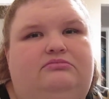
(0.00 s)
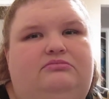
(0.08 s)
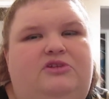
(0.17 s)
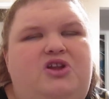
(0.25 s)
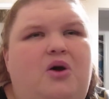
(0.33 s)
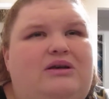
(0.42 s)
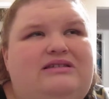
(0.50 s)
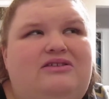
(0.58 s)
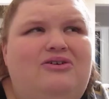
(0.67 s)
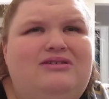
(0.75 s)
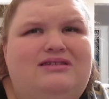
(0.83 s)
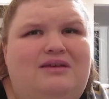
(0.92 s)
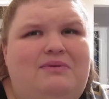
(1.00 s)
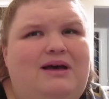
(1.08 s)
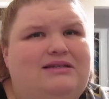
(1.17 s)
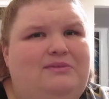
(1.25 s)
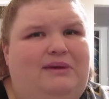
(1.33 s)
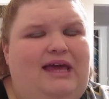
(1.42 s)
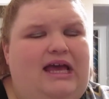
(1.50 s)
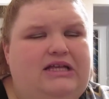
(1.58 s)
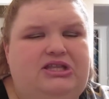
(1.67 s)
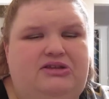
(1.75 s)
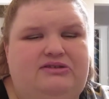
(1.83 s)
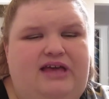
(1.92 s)
you know, as close as I possibly can
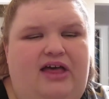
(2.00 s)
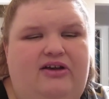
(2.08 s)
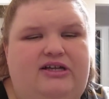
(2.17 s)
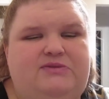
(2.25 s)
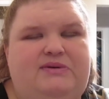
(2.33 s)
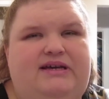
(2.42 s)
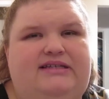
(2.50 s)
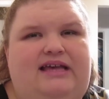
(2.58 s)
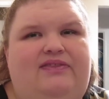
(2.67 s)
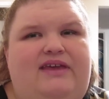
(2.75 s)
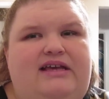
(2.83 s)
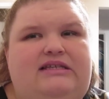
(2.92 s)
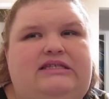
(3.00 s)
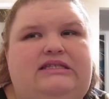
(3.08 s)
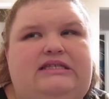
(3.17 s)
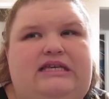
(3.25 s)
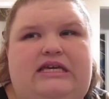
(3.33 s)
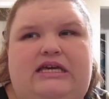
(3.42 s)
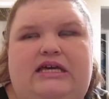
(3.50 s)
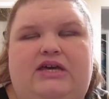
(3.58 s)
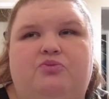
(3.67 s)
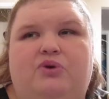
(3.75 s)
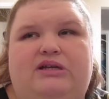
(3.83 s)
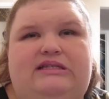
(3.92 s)
to those calories, because I think seeing
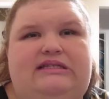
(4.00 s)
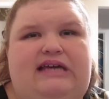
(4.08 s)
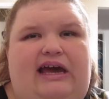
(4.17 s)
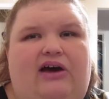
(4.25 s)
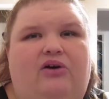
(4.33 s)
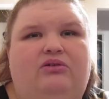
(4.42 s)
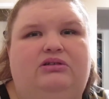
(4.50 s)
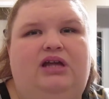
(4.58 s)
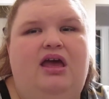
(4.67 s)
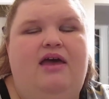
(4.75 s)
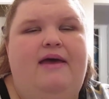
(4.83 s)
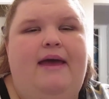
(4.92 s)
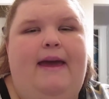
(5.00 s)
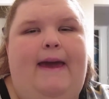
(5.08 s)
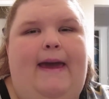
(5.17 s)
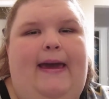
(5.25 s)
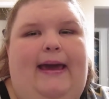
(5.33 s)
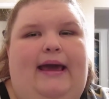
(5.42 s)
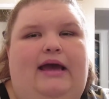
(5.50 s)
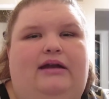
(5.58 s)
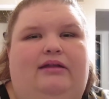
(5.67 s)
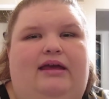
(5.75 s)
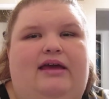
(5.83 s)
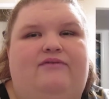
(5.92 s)
it written down
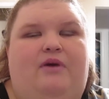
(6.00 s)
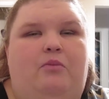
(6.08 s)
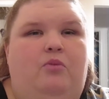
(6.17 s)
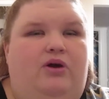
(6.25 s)
and like if I'm